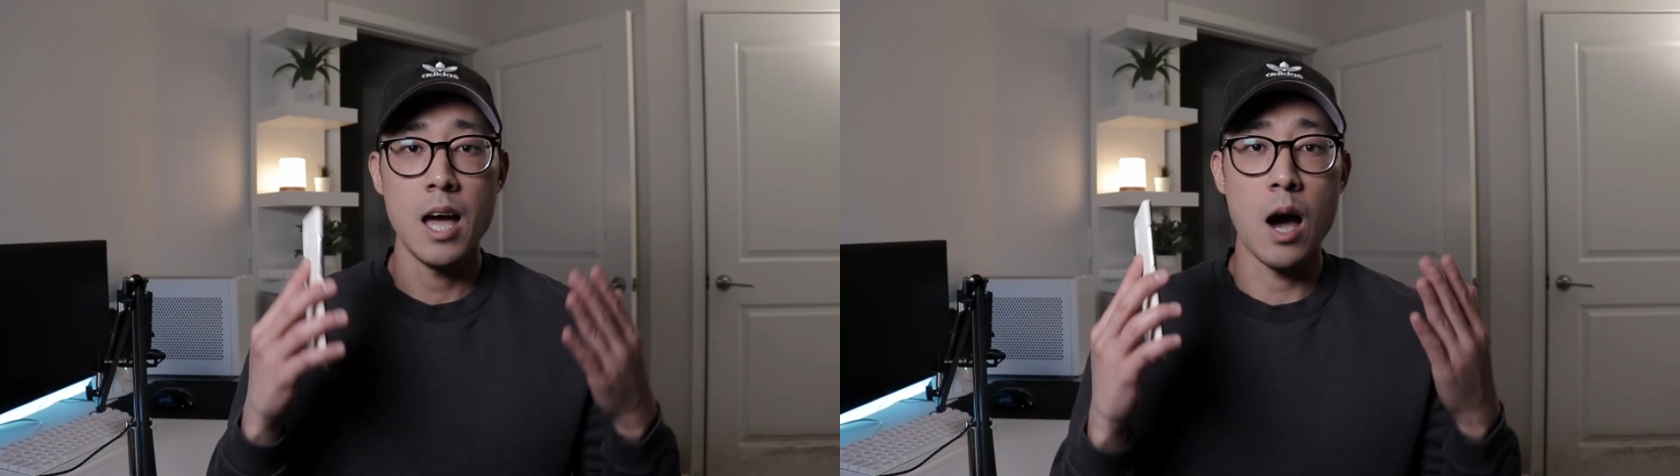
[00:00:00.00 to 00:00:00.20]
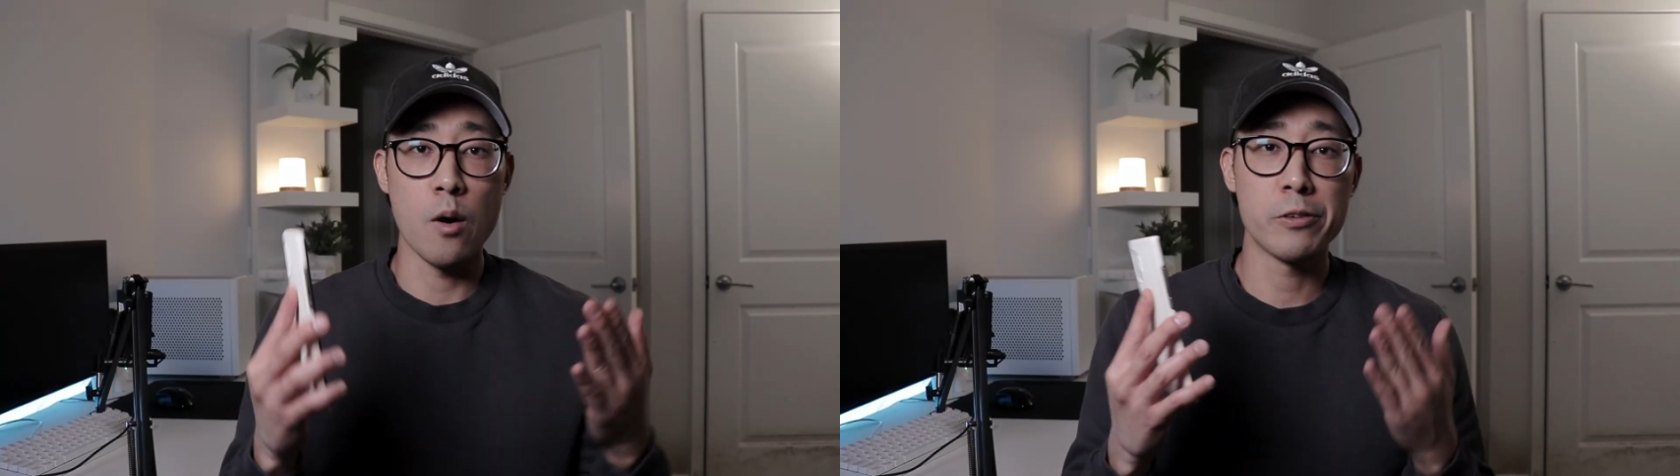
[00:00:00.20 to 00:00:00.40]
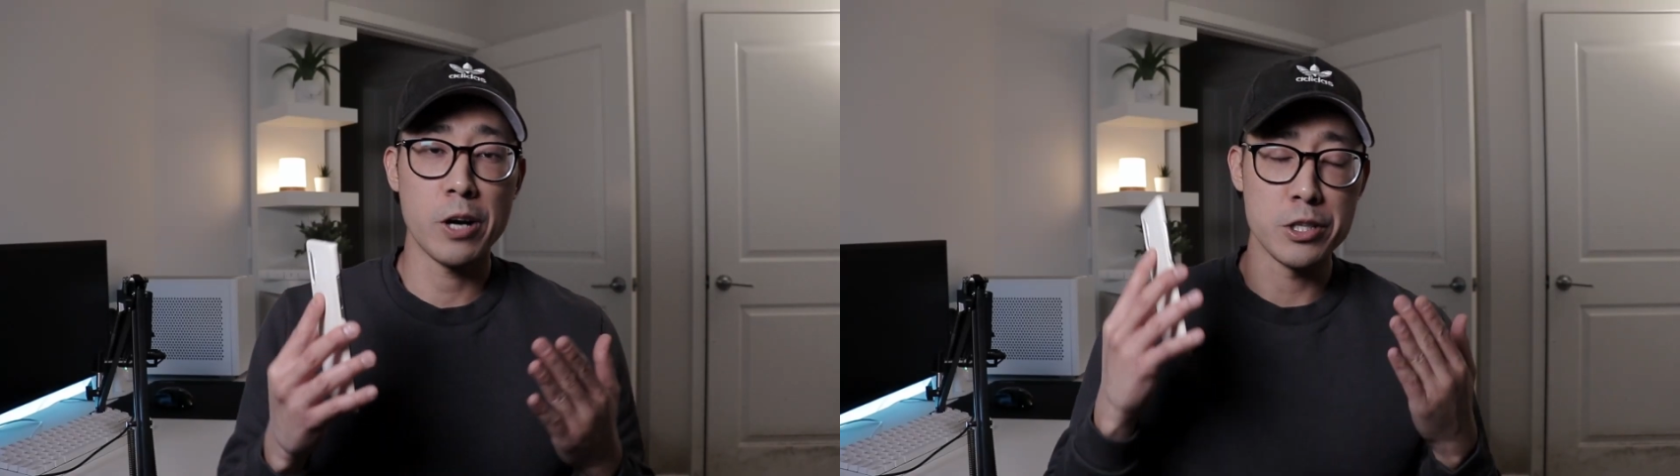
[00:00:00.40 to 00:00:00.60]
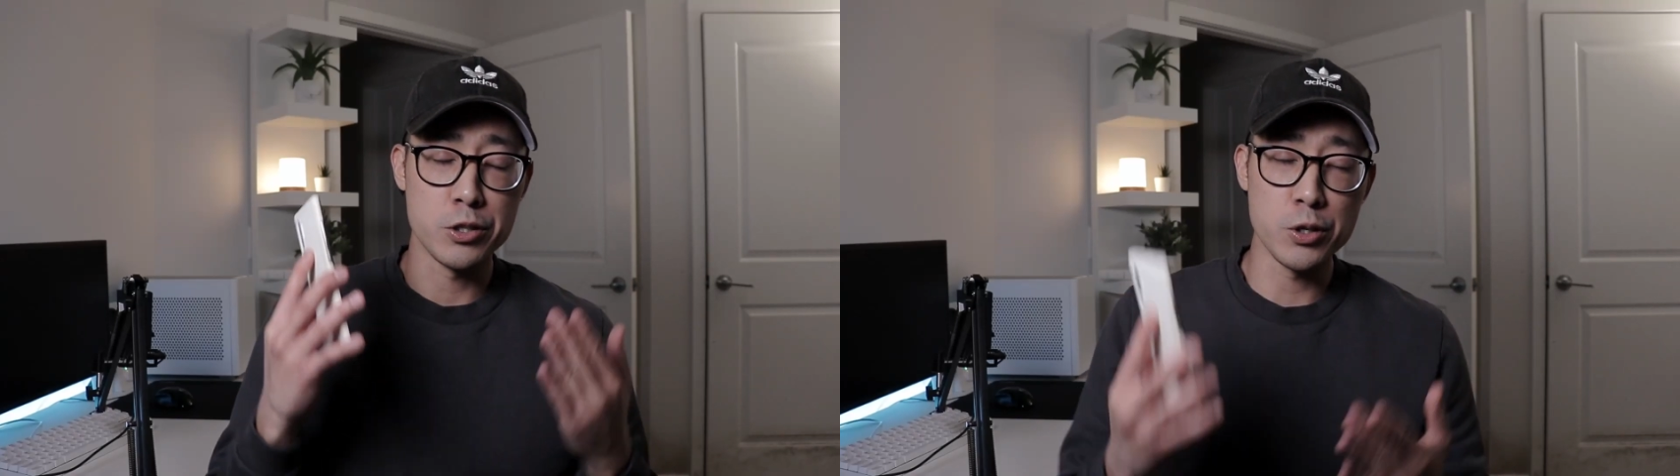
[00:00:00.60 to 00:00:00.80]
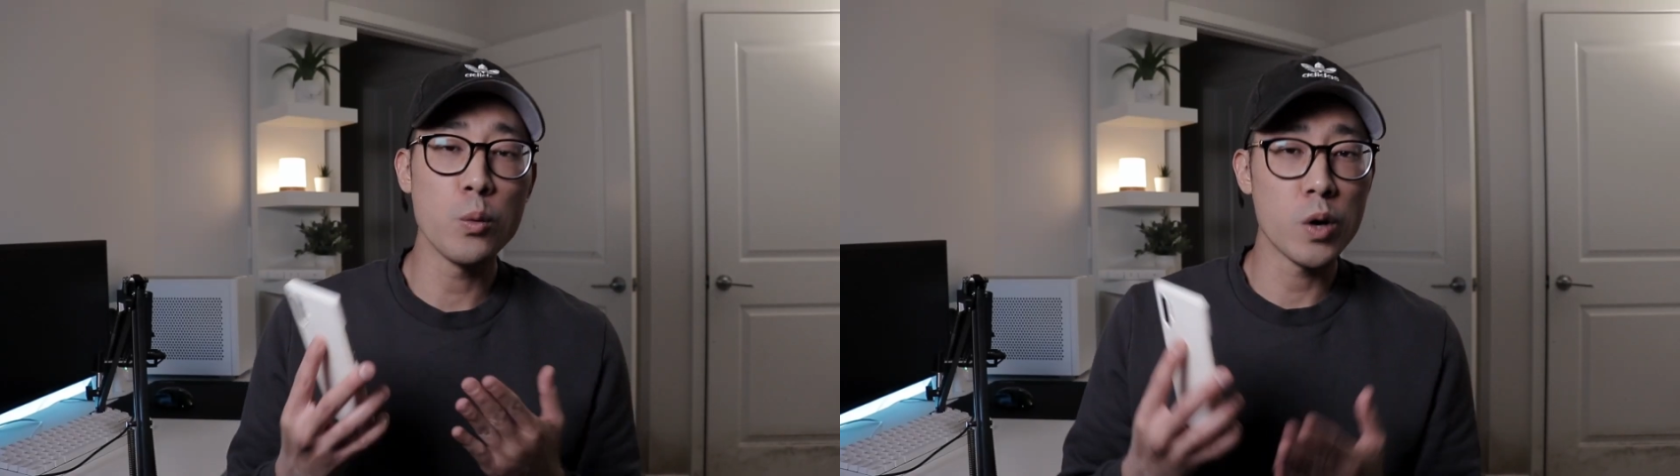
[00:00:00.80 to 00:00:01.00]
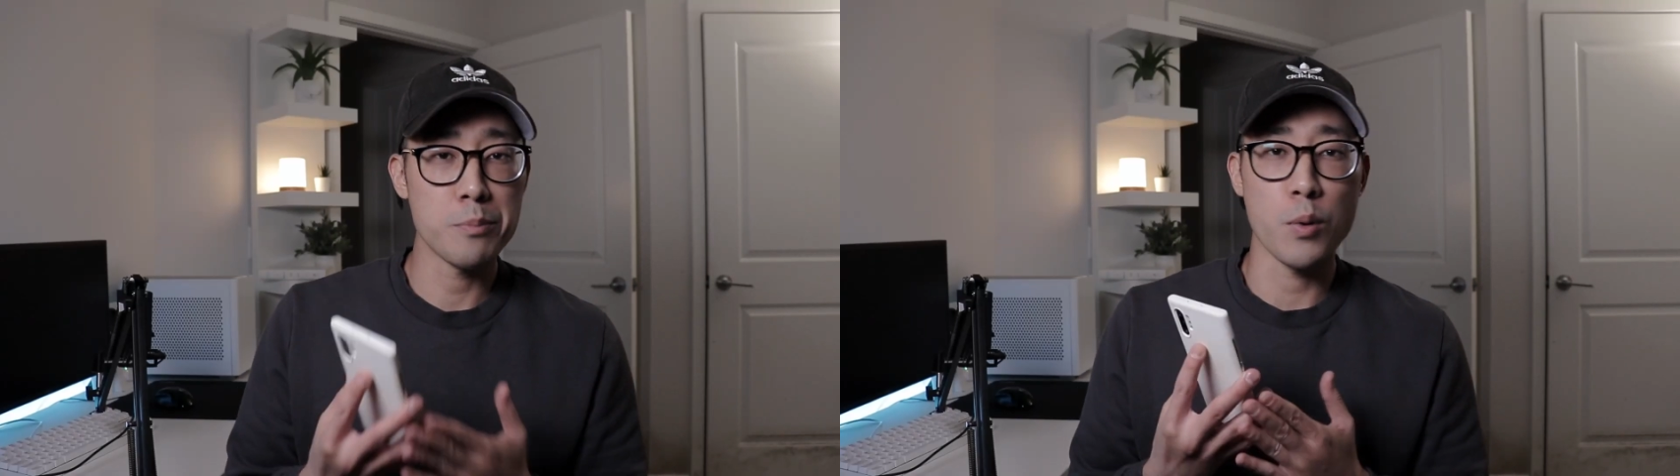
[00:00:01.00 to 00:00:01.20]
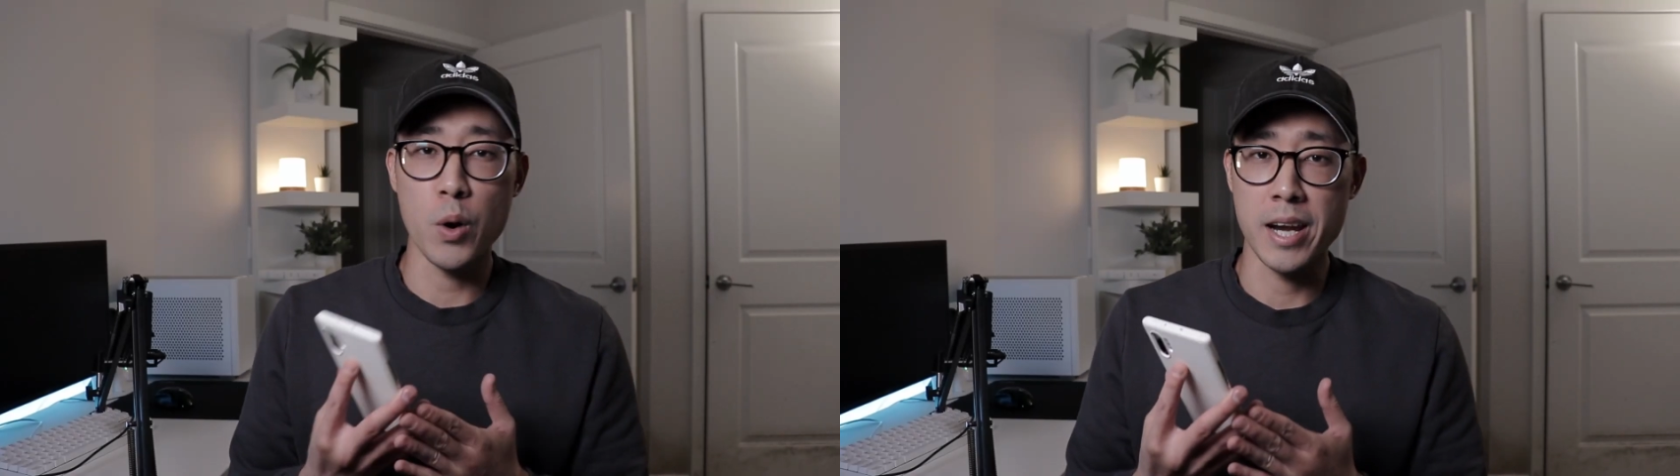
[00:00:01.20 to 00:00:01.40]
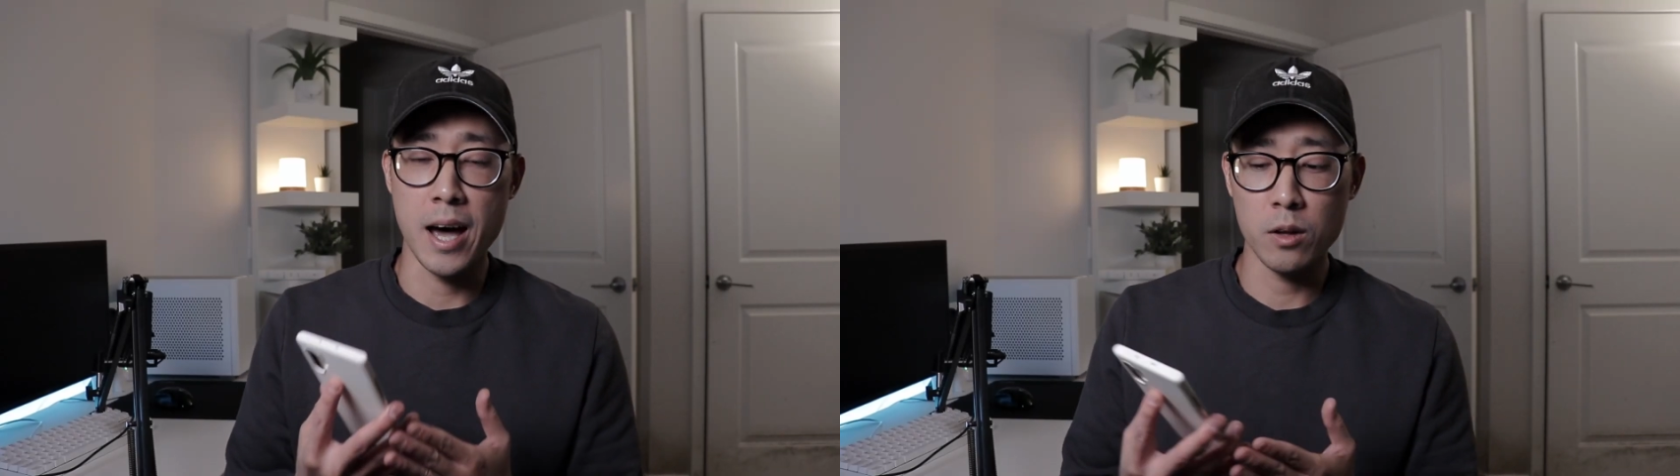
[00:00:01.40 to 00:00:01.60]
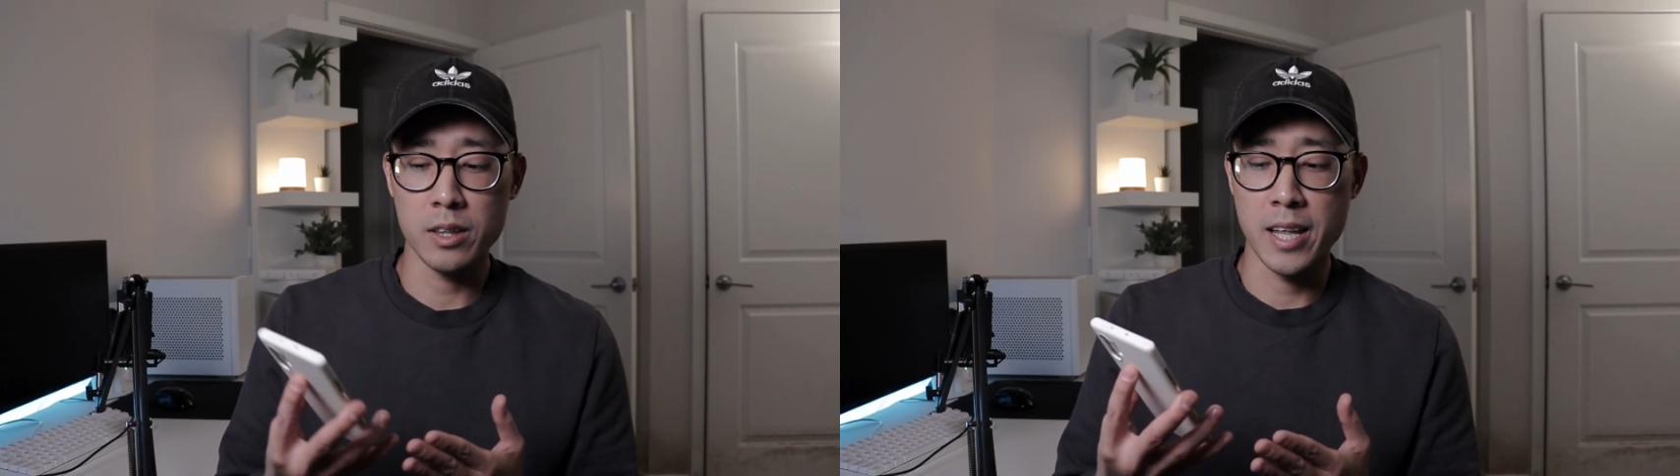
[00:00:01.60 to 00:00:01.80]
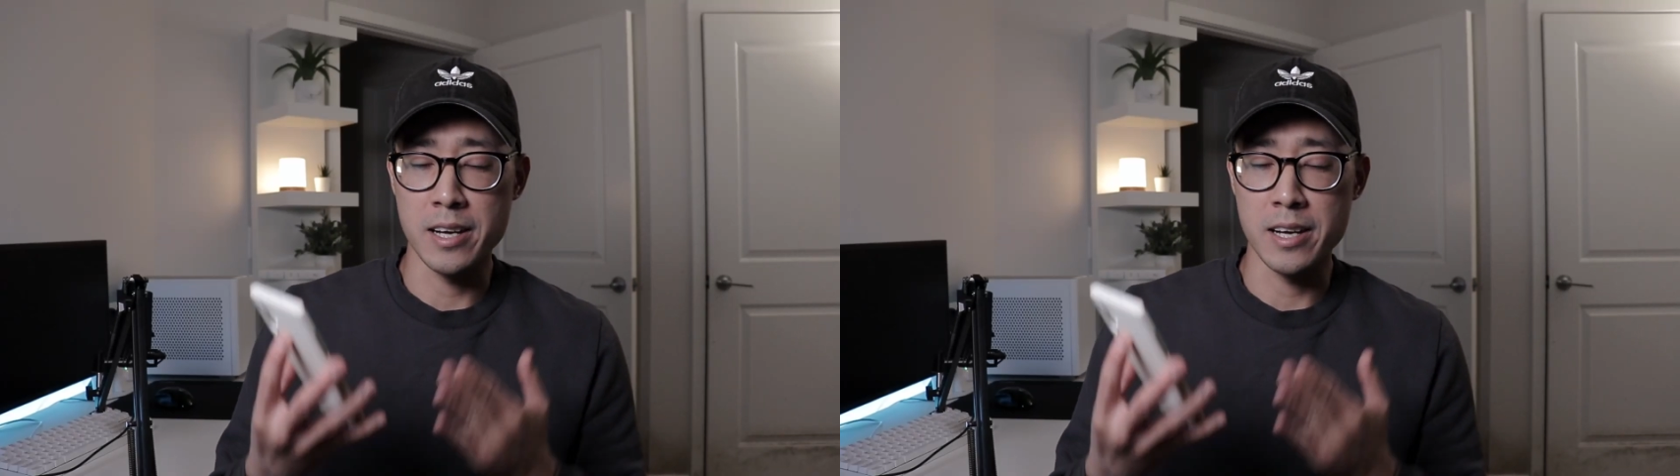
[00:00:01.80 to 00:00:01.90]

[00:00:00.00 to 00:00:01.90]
However, I do want to point out